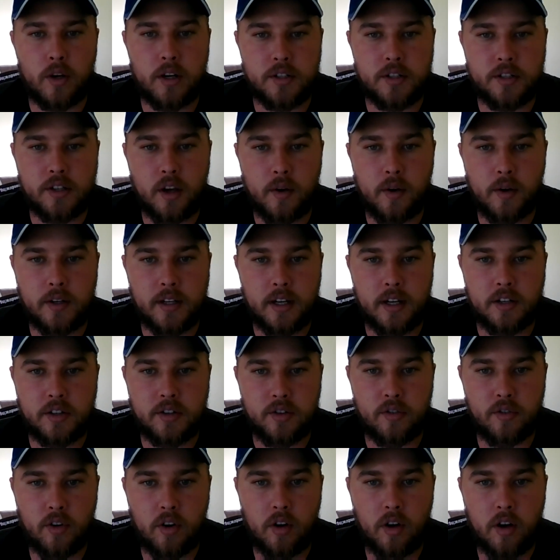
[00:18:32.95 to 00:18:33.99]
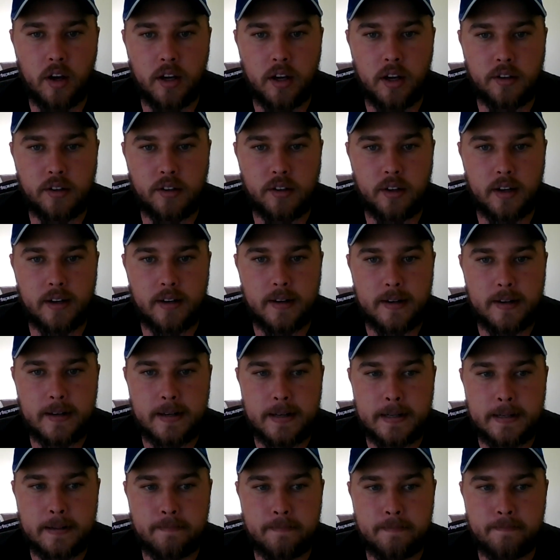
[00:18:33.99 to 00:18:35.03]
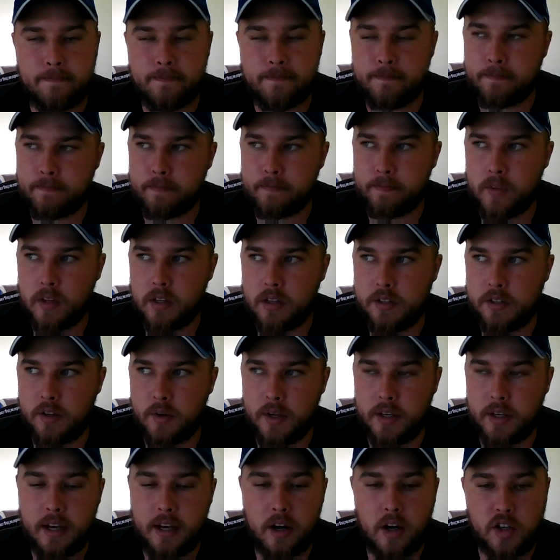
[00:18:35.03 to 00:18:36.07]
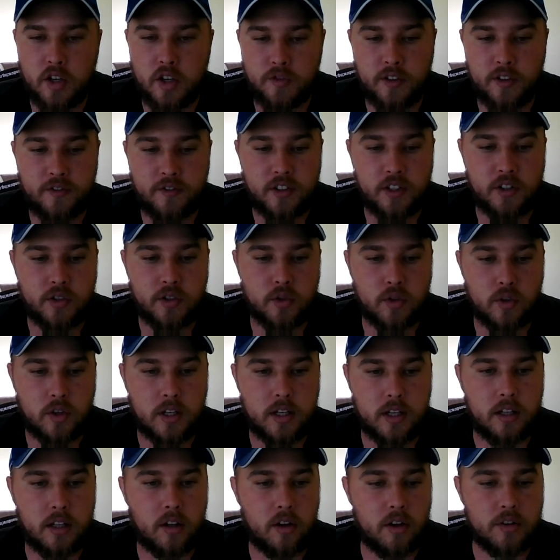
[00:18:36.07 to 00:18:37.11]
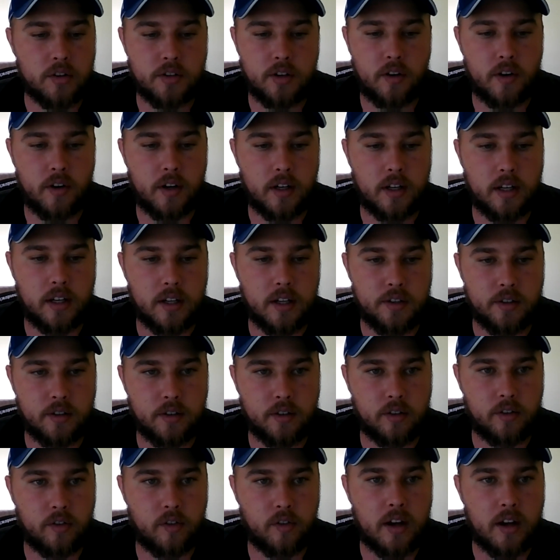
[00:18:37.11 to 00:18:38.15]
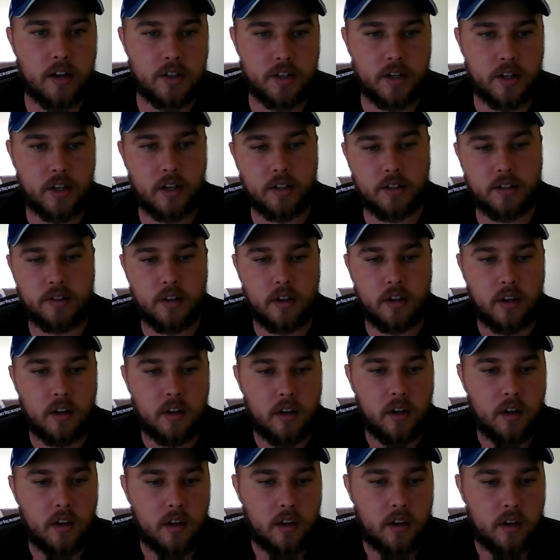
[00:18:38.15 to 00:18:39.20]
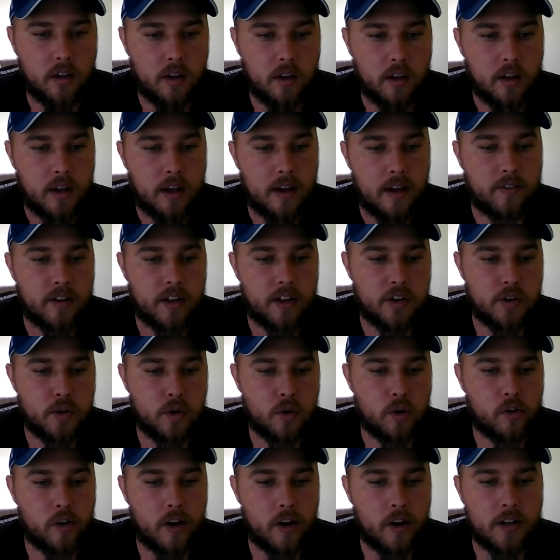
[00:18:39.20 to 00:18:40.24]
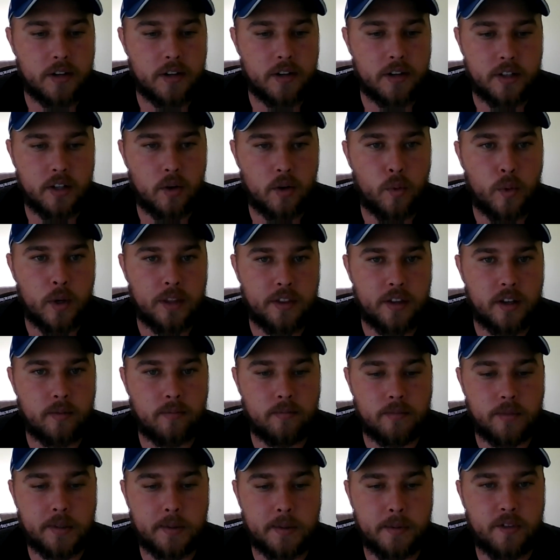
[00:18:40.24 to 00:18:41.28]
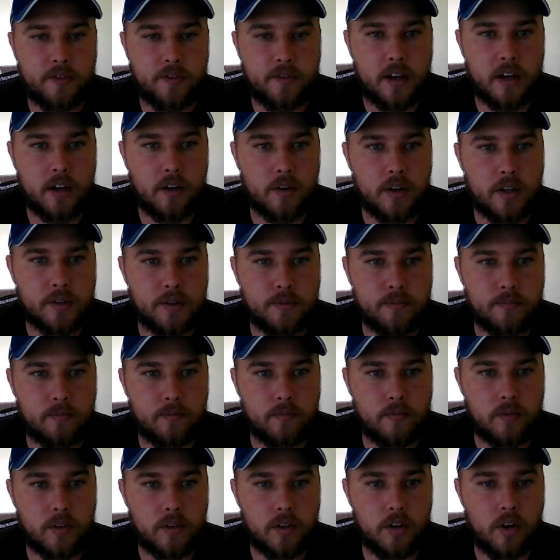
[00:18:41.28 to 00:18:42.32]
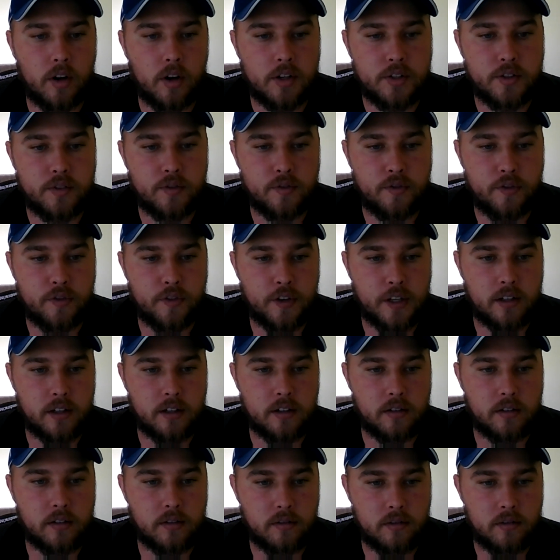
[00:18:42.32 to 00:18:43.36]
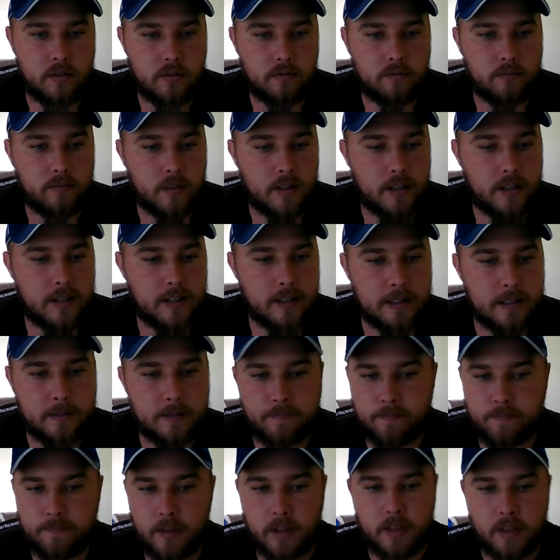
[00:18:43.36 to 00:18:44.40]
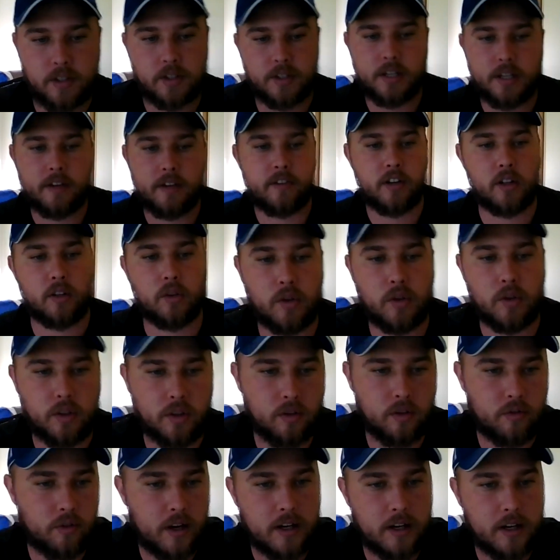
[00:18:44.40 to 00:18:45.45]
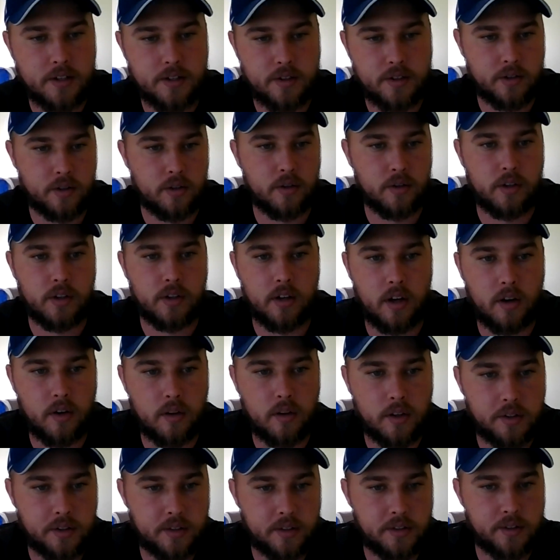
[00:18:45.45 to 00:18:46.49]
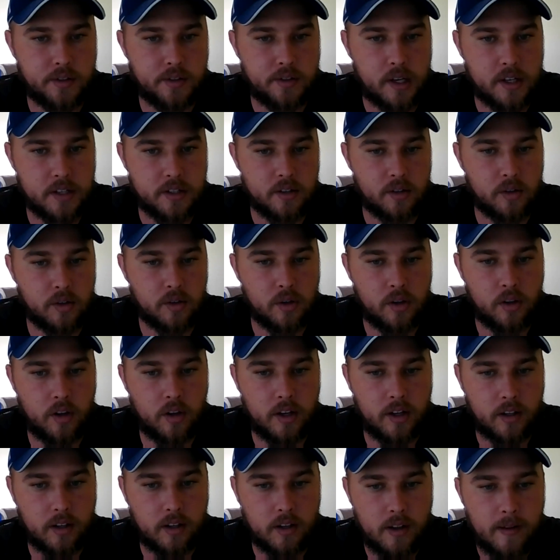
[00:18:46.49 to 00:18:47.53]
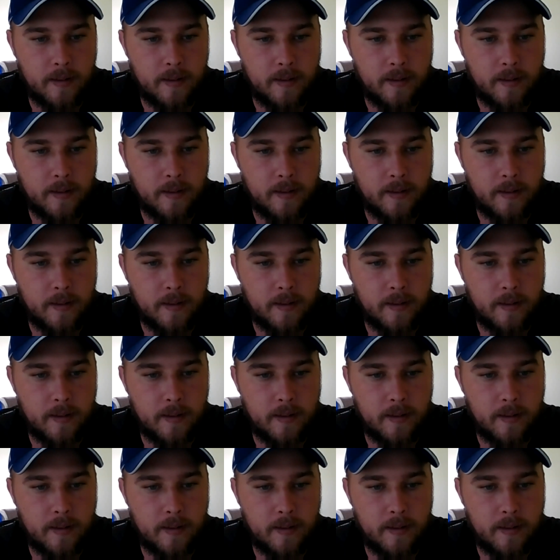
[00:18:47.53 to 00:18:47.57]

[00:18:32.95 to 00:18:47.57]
is going down to ride. So he carries 52 kilos, and I reckon he gets a great chance. Haven't had to do a great deal with him, to be fair. He's nice and fit. And just having a look at the race too, it doesn't look like